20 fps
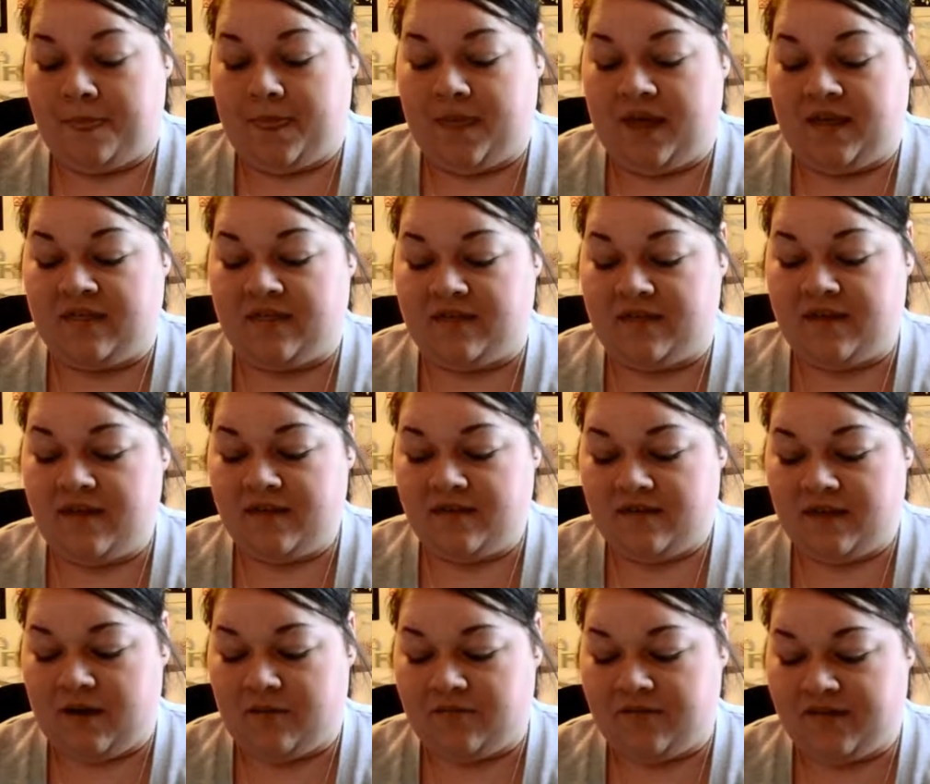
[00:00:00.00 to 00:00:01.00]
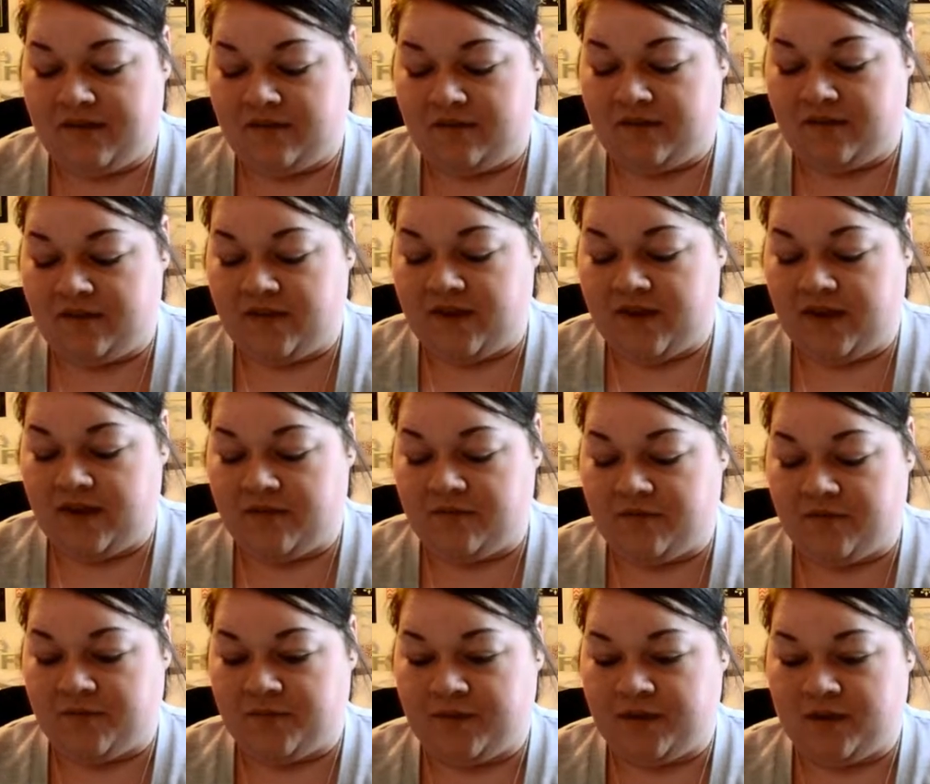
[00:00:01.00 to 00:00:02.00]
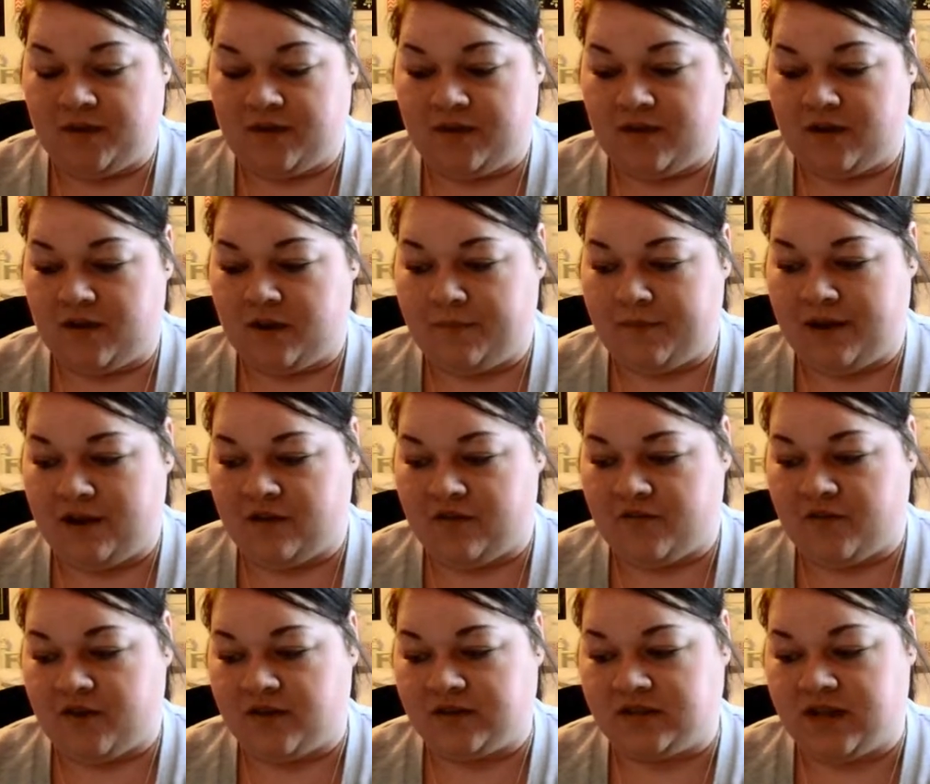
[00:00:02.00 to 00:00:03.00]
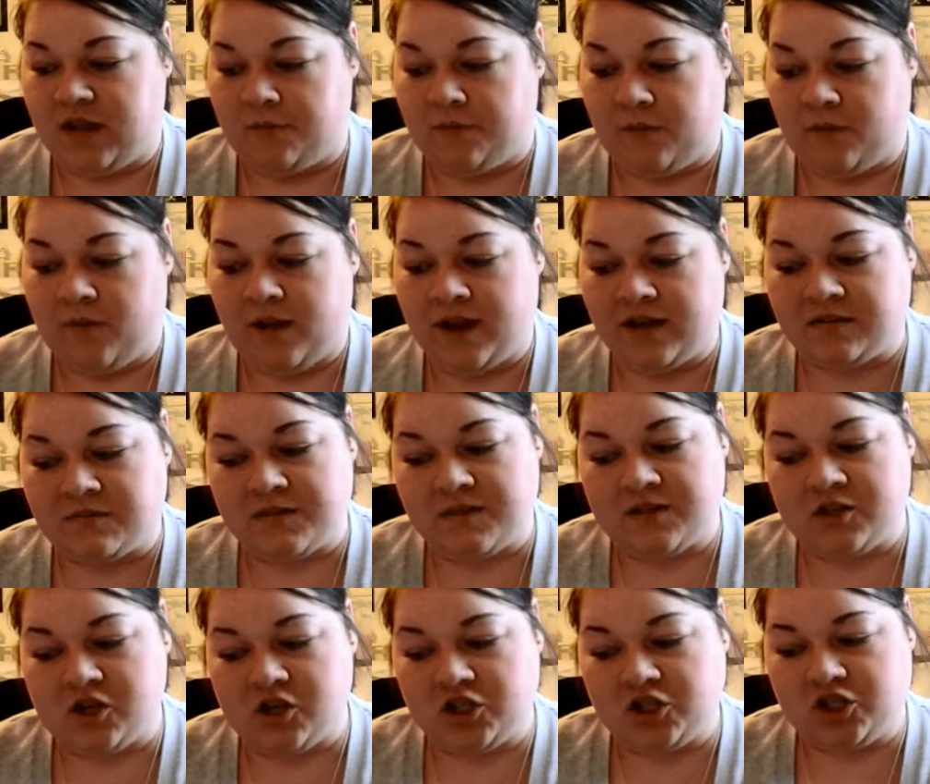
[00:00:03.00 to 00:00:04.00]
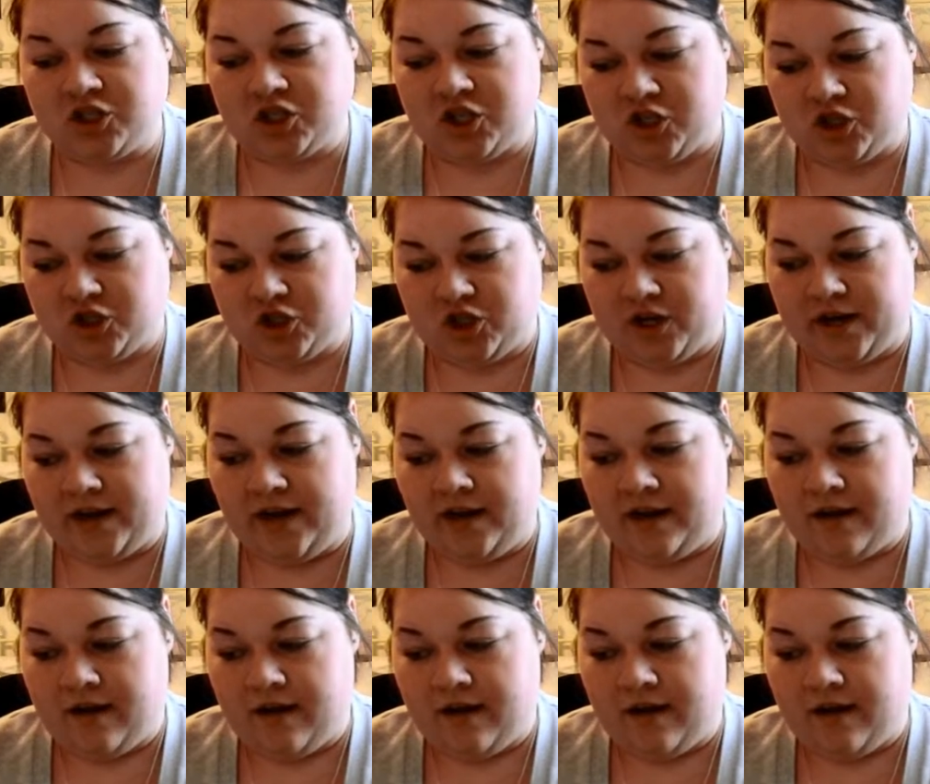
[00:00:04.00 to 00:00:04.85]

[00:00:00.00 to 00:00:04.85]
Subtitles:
I think that was the only thing I was really going to talk about as far as number-wise with surgery.